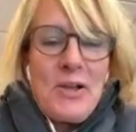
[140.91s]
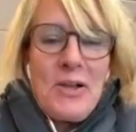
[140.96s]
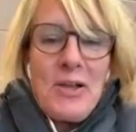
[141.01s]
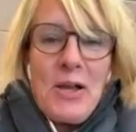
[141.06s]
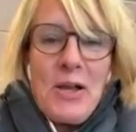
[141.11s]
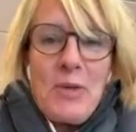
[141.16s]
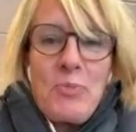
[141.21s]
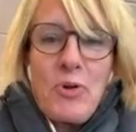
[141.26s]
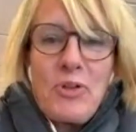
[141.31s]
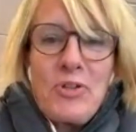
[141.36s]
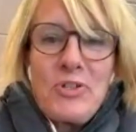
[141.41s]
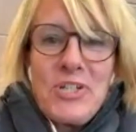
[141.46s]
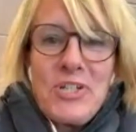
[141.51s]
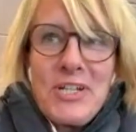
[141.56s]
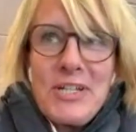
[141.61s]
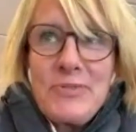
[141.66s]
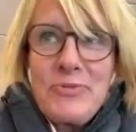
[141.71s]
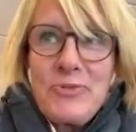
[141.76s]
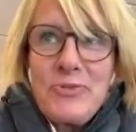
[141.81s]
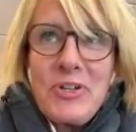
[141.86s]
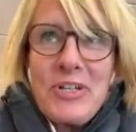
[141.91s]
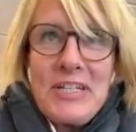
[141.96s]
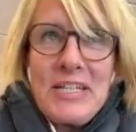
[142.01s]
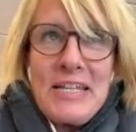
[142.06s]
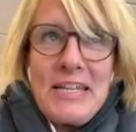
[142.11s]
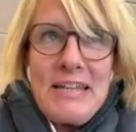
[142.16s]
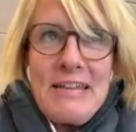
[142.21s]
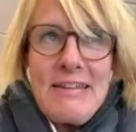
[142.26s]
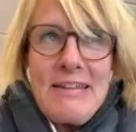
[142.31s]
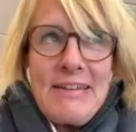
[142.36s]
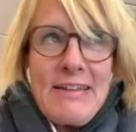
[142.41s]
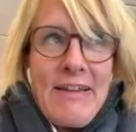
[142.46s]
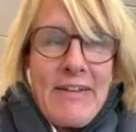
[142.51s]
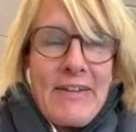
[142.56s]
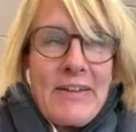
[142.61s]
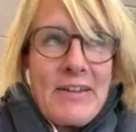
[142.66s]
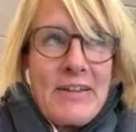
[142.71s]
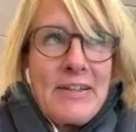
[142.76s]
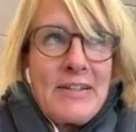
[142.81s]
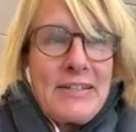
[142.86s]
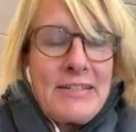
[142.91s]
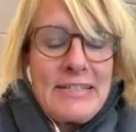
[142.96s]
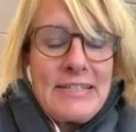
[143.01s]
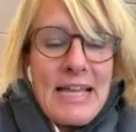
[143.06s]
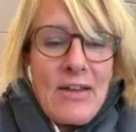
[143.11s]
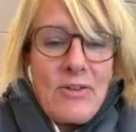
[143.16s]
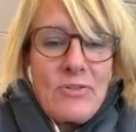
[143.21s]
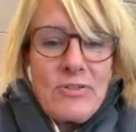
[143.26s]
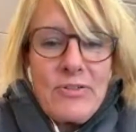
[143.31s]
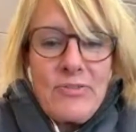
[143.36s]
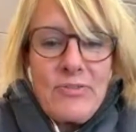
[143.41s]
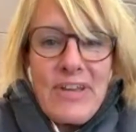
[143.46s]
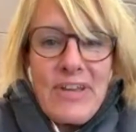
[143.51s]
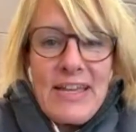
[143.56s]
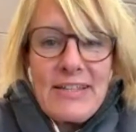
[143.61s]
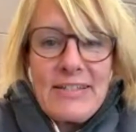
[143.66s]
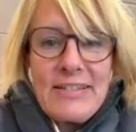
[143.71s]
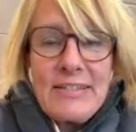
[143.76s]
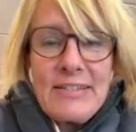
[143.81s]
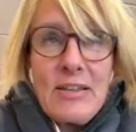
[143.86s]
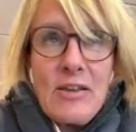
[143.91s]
apologise for any sound effects.